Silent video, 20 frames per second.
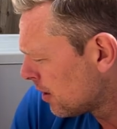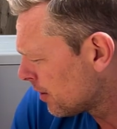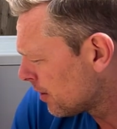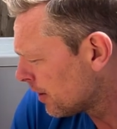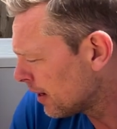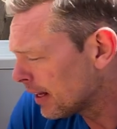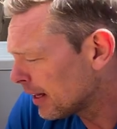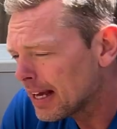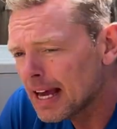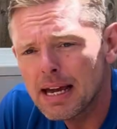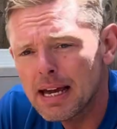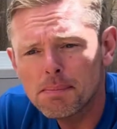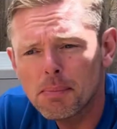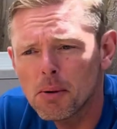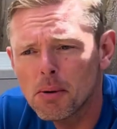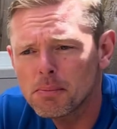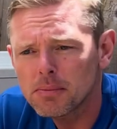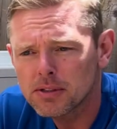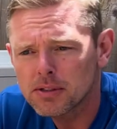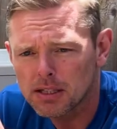the heat
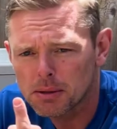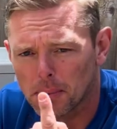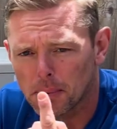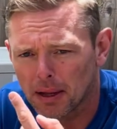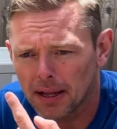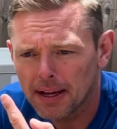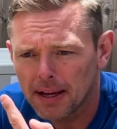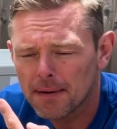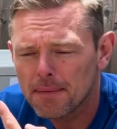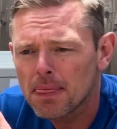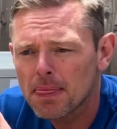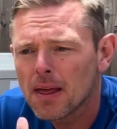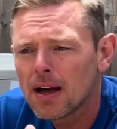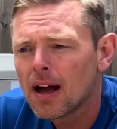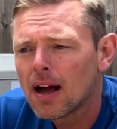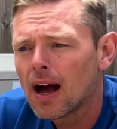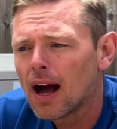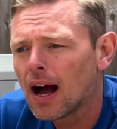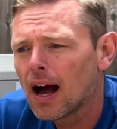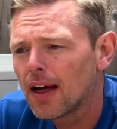pump to the plate
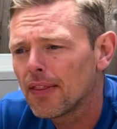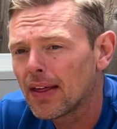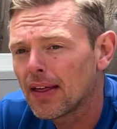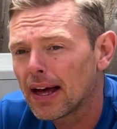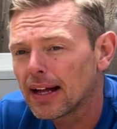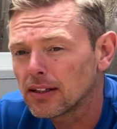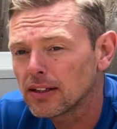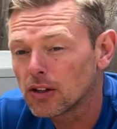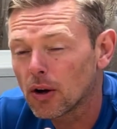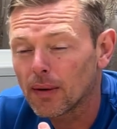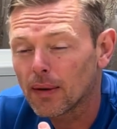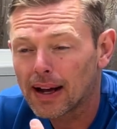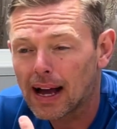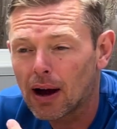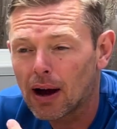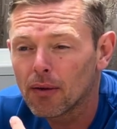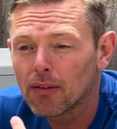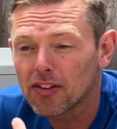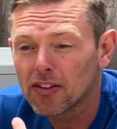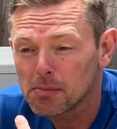and then going
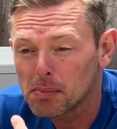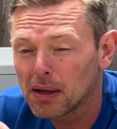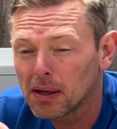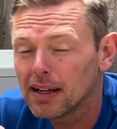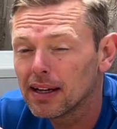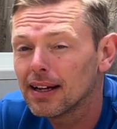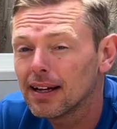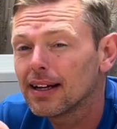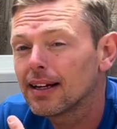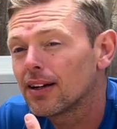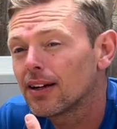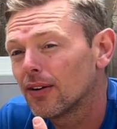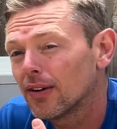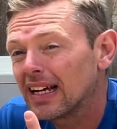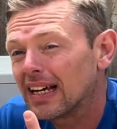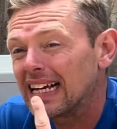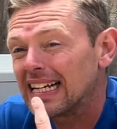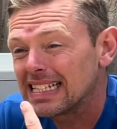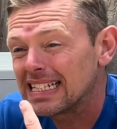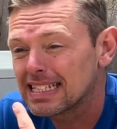out of the plate,
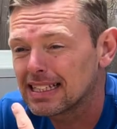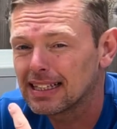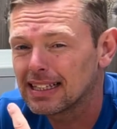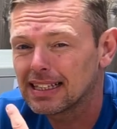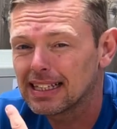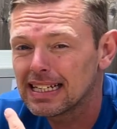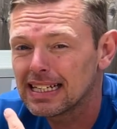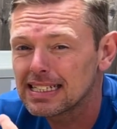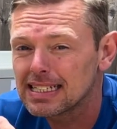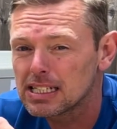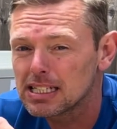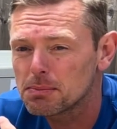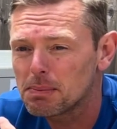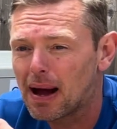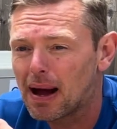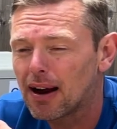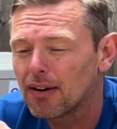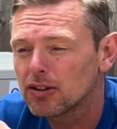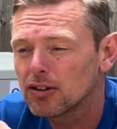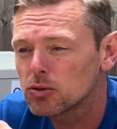going into the lazy
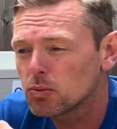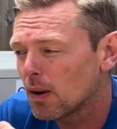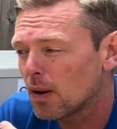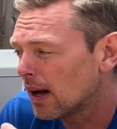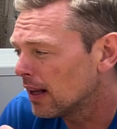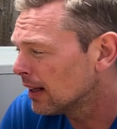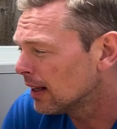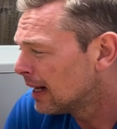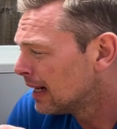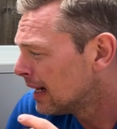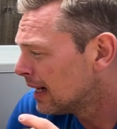spar as well.